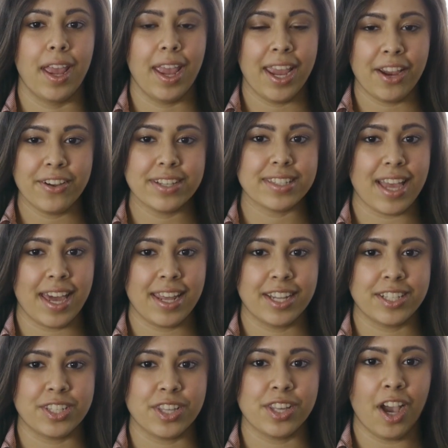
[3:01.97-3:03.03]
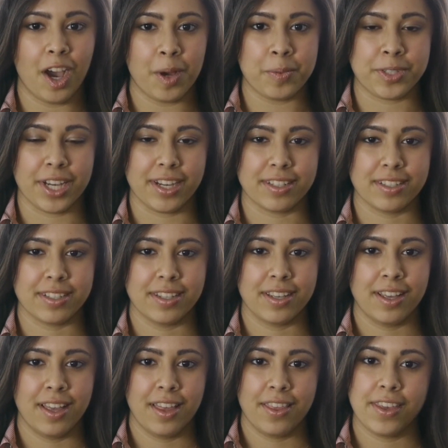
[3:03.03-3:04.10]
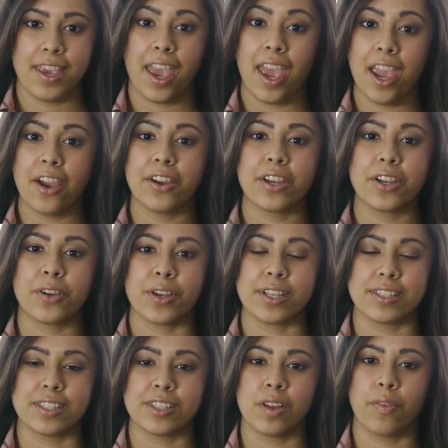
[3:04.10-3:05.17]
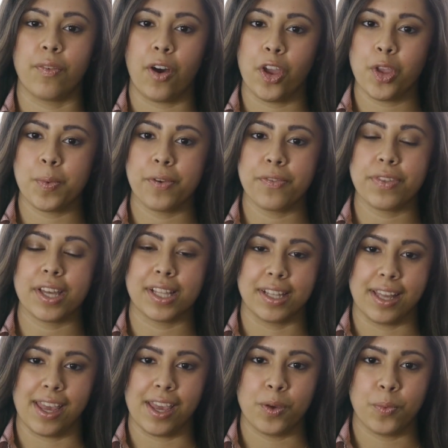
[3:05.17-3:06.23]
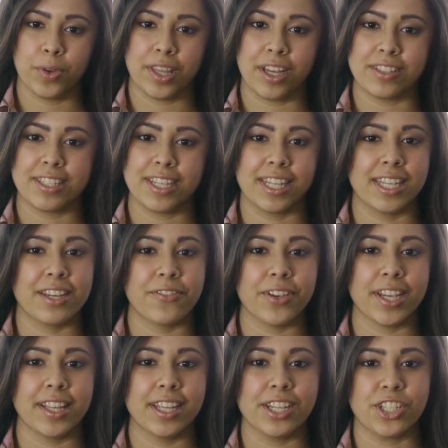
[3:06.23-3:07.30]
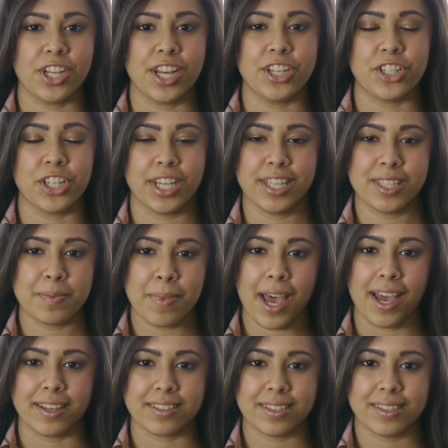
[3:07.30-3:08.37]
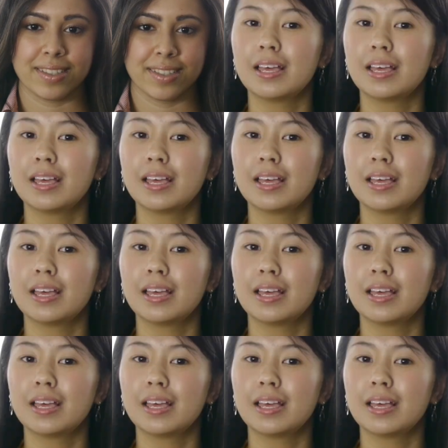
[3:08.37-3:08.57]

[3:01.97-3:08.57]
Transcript: air is added to the object. The air increases the volume of the clay without significantly changing its mass.